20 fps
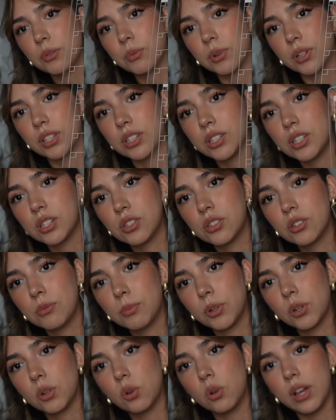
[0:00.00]
one. This is
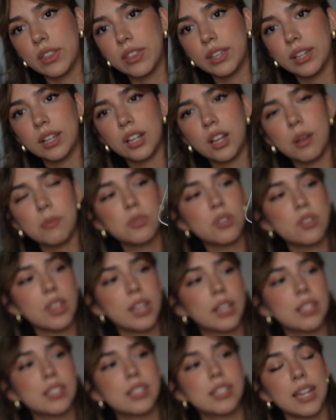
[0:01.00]
super cool. I think it comes with
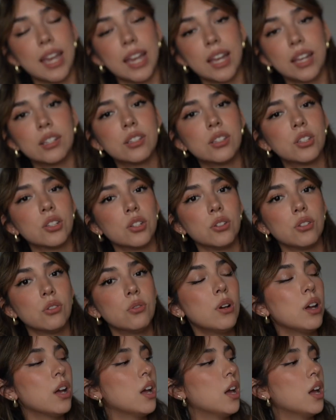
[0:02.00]
like a stand too.